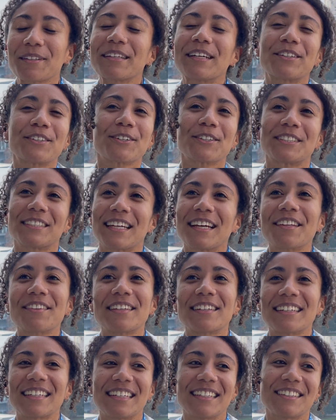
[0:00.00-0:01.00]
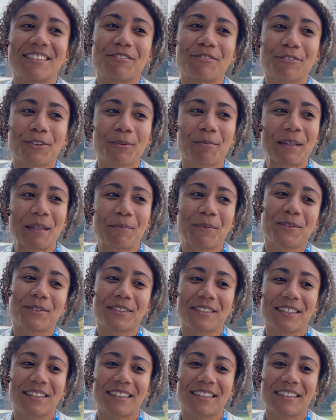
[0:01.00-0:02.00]
understand the need for people
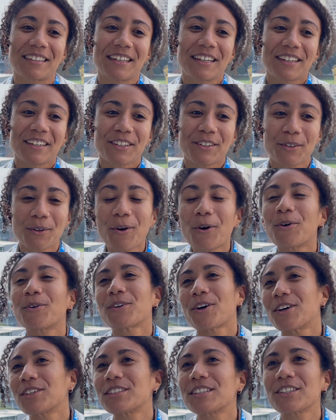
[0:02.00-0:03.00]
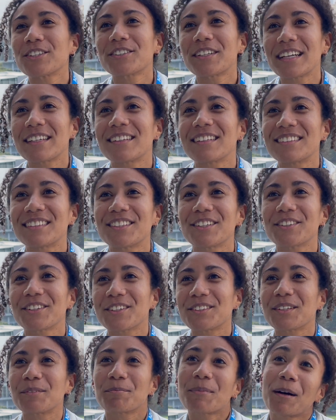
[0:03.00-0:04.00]
to, hold on to their data until they're
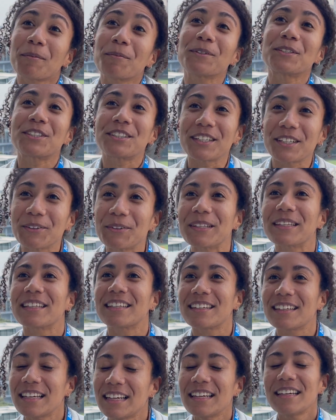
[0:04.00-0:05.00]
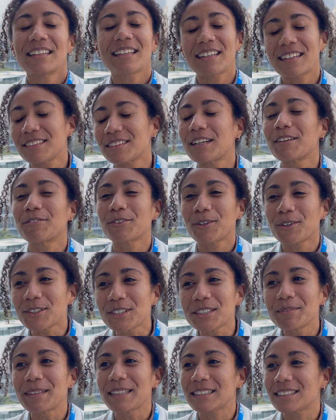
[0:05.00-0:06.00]
done publishing with it. That of
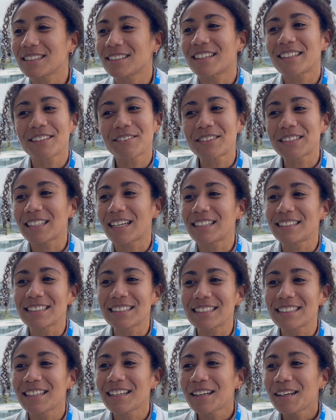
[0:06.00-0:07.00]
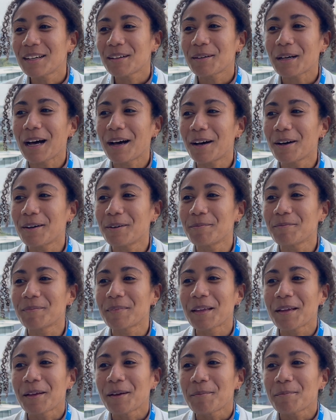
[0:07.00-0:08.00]
course makes a lot of sense.
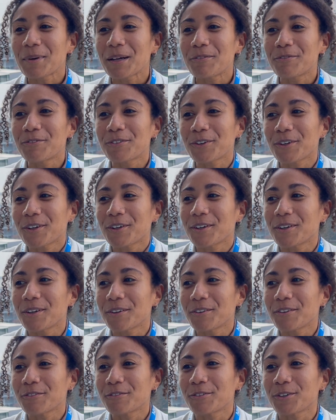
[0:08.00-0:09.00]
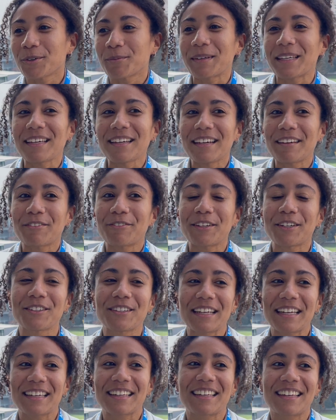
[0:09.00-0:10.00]
But for me, I feel
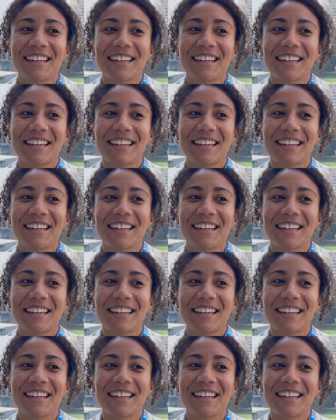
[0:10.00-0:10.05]
like